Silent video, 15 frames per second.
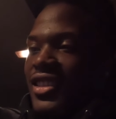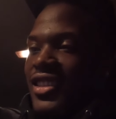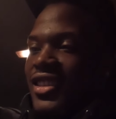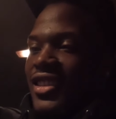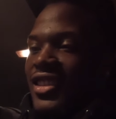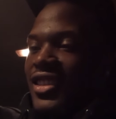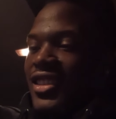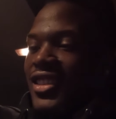
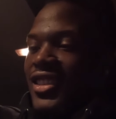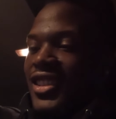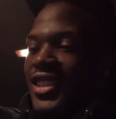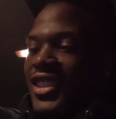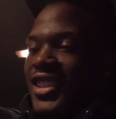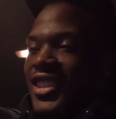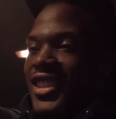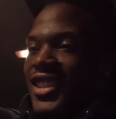He's
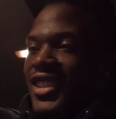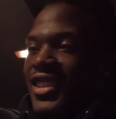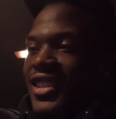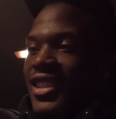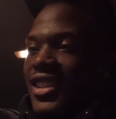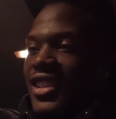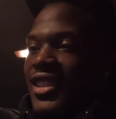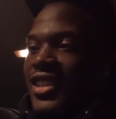ass.
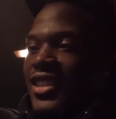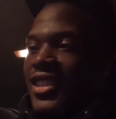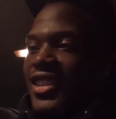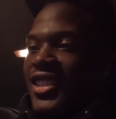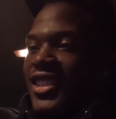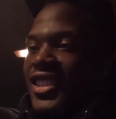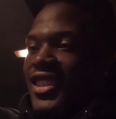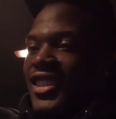You He should have
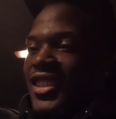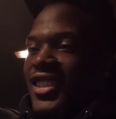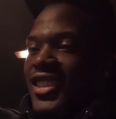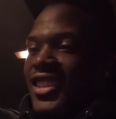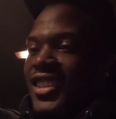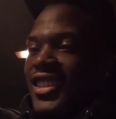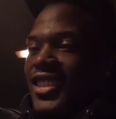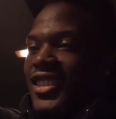went to his
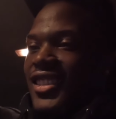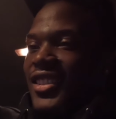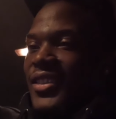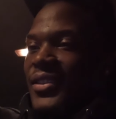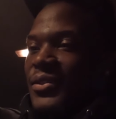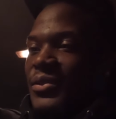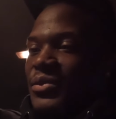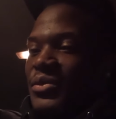concert.
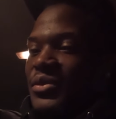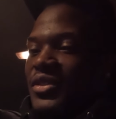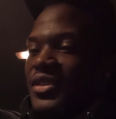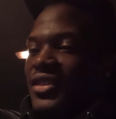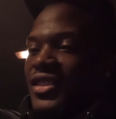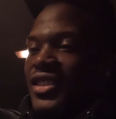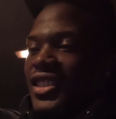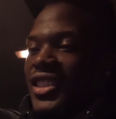That shit was
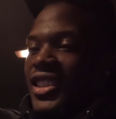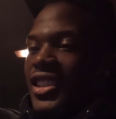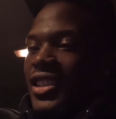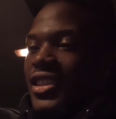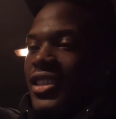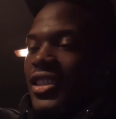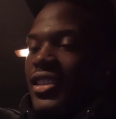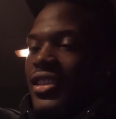fire.
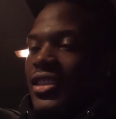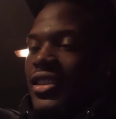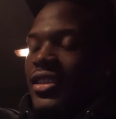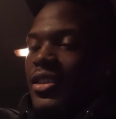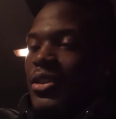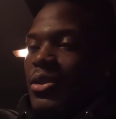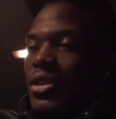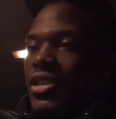You need to listen to
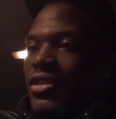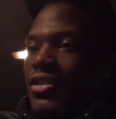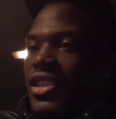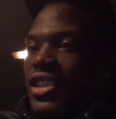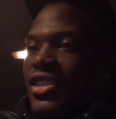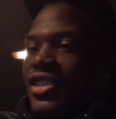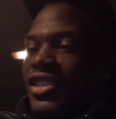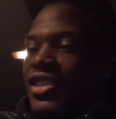Quando
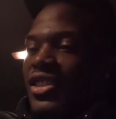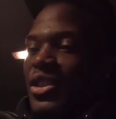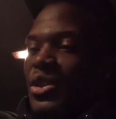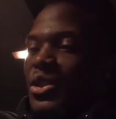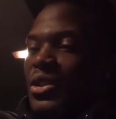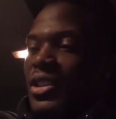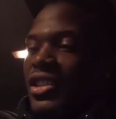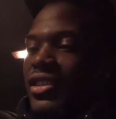You know who
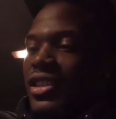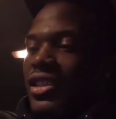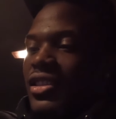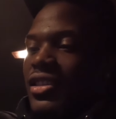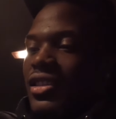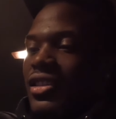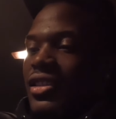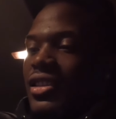Quando
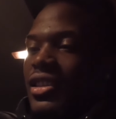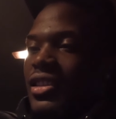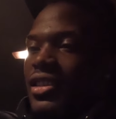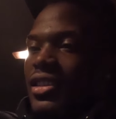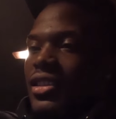is, right?